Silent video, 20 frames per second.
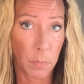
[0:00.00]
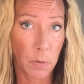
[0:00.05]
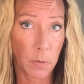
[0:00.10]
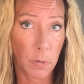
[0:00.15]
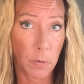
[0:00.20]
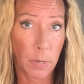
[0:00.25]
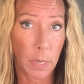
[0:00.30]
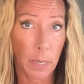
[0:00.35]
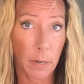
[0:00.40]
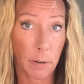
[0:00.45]
You
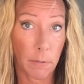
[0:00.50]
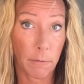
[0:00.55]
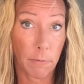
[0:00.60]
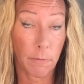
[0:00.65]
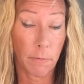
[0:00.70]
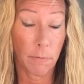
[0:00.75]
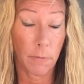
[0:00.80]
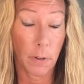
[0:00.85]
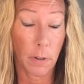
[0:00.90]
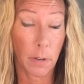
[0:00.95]
do get
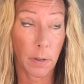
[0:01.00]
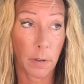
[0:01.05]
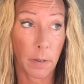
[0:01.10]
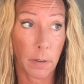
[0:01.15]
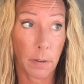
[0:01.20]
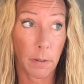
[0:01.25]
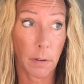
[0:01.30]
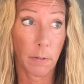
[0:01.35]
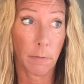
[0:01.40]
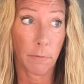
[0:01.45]

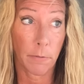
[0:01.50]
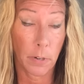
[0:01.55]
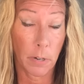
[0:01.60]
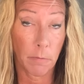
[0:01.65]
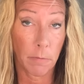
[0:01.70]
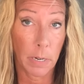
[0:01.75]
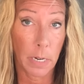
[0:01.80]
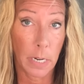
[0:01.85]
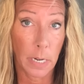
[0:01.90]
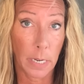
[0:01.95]
a free
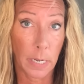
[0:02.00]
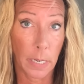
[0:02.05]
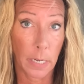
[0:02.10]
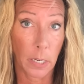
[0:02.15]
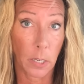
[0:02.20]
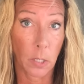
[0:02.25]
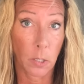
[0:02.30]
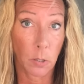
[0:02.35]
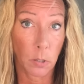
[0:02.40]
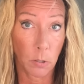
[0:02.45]
reading
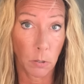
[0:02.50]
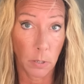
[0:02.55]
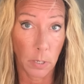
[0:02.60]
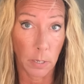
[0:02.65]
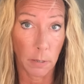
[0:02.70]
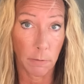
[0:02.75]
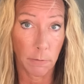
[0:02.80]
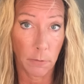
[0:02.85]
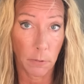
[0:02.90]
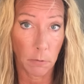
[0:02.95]
included,
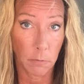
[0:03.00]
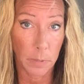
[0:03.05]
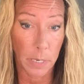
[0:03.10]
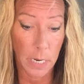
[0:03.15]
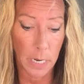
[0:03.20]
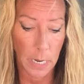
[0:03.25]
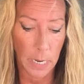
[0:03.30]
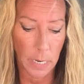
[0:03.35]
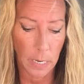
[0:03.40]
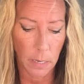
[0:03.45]
a full
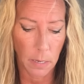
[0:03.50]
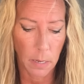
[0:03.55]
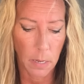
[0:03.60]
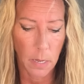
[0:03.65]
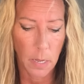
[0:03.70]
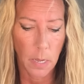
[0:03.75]
reading,